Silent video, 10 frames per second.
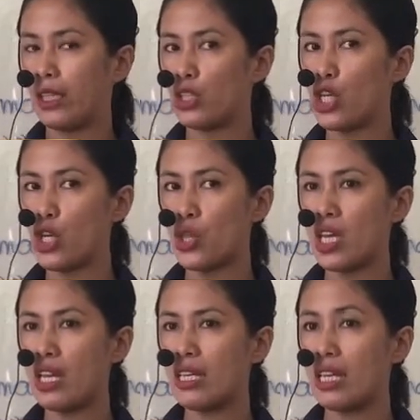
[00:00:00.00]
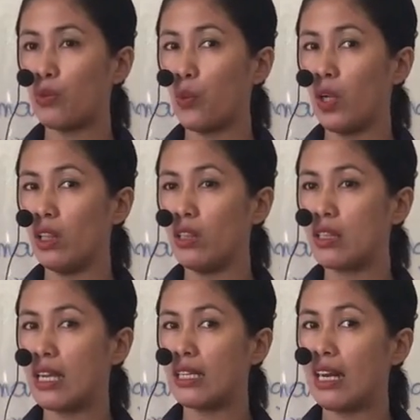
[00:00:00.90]
Do you think it will
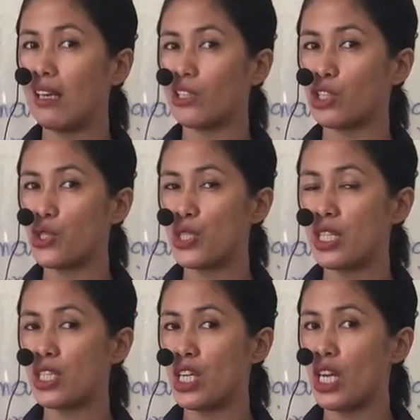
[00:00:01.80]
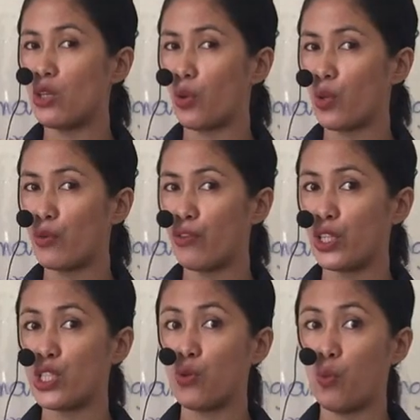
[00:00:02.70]
need electricity in order for
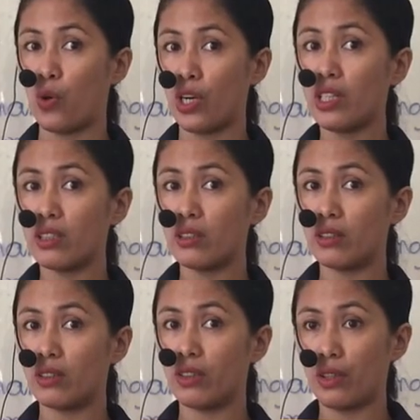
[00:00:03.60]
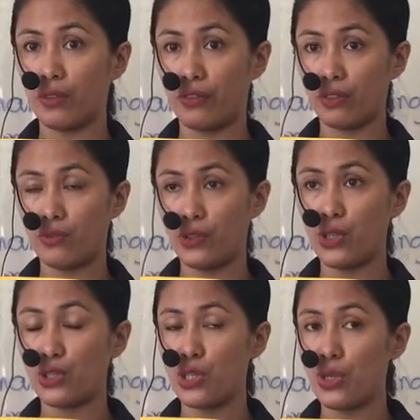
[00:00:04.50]
it to work or for you
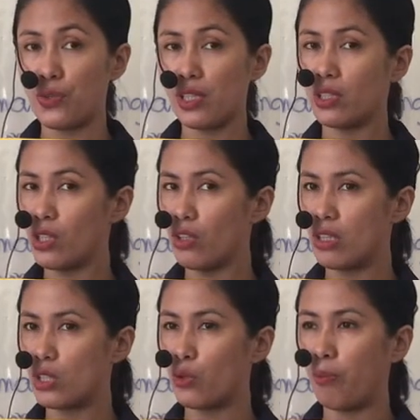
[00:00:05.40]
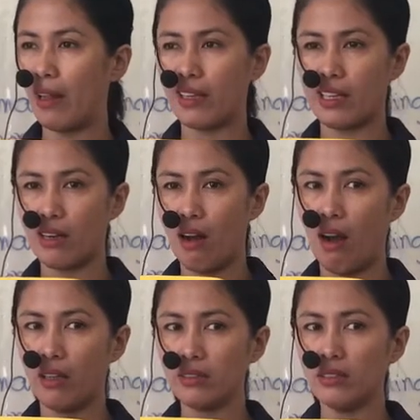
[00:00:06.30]
to use it? Do you need to plug it
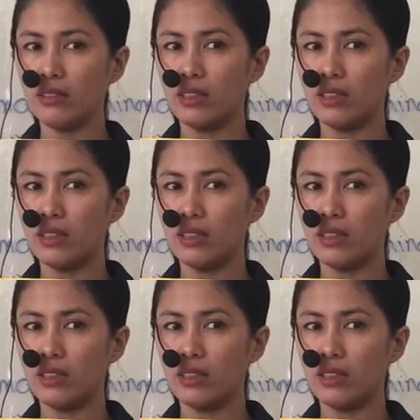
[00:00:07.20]
on?